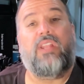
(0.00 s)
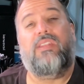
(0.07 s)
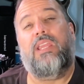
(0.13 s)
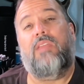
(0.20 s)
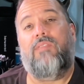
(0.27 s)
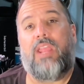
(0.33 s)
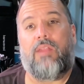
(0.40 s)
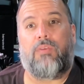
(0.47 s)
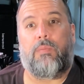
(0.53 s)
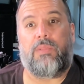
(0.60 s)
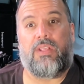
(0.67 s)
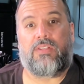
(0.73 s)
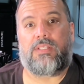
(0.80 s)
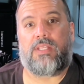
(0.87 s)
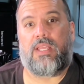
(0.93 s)
to deviate from
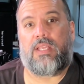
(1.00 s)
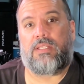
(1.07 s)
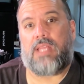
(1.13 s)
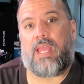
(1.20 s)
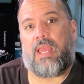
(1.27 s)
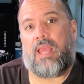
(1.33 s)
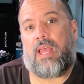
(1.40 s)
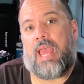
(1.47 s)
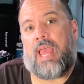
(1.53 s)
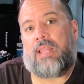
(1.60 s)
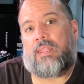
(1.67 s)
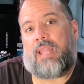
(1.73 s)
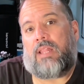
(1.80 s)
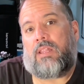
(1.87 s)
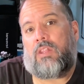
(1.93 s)
these things
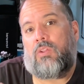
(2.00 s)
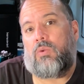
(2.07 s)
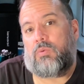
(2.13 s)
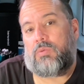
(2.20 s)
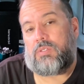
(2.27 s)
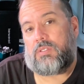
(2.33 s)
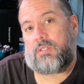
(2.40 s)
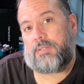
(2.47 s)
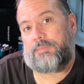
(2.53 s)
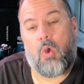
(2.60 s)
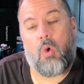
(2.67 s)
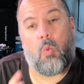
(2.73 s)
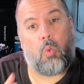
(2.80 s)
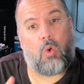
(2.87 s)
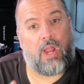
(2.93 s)
and let loose.
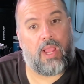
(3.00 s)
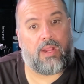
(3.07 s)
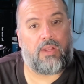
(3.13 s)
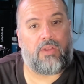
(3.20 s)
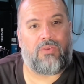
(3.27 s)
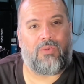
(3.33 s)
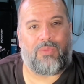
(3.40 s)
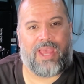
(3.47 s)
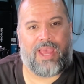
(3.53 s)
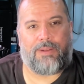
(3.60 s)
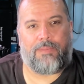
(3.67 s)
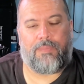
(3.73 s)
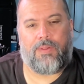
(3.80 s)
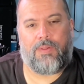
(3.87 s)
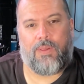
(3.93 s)
We're not going to do
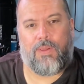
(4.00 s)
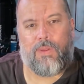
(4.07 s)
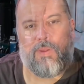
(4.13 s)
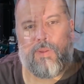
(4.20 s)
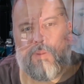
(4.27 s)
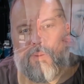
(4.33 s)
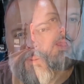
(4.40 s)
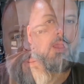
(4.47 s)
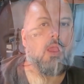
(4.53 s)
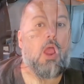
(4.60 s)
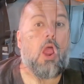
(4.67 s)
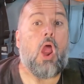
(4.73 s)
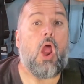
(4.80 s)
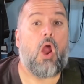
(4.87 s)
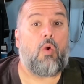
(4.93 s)
that.
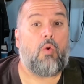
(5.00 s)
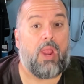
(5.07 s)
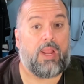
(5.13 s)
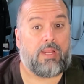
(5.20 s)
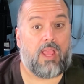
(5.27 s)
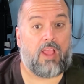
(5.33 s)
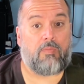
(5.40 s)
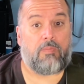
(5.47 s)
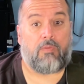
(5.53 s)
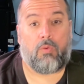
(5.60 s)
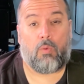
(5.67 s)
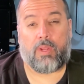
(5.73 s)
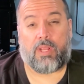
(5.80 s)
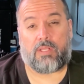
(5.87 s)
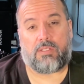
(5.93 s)
All right, guys,
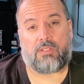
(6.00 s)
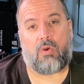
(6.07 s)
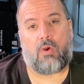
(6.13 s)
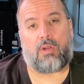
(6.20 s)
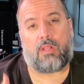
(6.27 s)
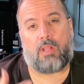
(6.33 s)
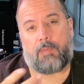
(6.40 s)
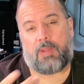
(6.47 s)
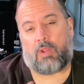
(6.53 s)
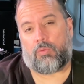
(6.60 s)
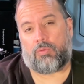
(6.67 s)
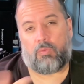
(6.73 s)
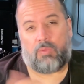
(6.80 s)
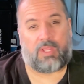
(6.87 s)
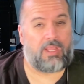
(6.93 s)
before we get started, let me go
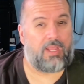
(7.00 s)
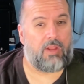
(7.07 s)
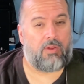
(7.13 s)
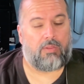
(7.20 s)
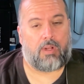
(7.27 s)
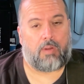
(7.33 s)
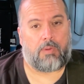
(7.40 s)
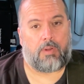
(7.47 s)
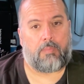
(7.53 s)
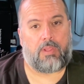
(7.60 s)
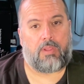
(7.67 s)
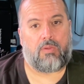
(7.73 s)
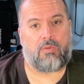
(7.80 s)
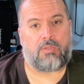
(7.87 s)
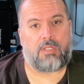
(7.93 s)
through the gear that I'm going to be
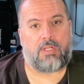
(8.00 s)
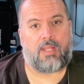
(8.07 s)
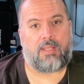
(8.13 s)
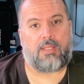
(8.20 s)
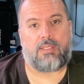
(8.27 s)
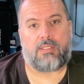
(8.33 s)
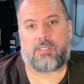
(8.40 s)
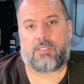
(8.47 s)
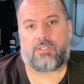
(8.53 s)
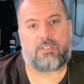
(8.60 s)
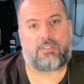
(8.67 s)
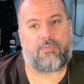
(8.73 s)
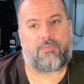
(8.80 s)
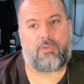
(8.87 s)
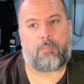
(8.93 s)
using on this.
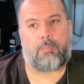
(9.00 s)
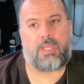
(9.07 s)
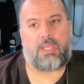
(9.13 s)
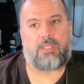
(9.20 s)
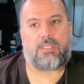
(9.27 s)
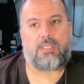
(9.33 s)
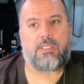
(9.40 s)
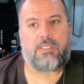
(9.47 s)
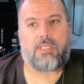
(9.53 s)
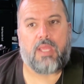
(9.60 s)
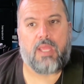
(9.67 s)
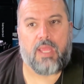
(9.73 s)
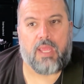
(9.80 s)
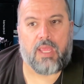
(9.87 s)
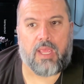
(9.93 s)
Just a few pieces.
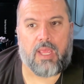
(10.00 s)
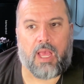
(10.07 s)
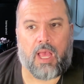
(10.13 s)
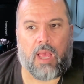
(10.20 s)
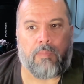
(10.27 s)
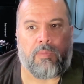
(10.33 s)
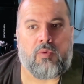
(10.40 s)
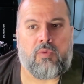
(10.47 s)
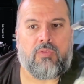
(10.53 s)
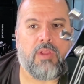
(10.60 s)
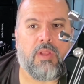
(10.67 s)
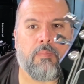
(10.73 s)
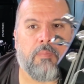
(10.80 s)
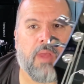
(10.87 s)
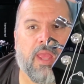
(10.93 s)
I'm
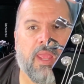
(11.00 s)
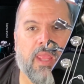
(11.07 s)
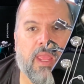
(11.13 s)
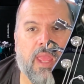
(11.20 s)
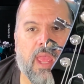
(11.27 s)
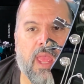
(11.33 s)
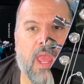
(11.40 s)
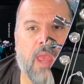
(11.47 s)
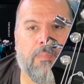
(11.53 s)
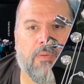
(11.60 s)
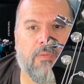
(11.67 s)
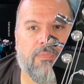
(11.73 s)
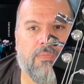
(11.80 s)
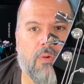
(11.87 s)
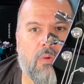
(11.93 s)
using my
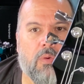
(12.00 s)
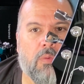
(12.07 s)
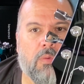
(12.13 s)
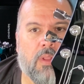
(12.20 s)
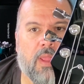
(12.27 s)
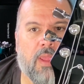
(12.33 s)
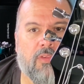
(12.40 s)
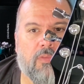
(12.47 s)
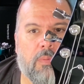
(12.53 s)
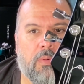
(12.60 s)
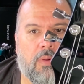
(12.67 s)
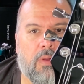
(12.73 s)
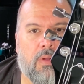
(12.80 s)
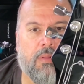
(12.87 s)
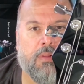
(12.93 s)
Epiphone Les
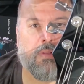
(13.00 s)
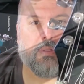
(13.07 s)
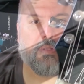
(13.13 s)
Paul. It's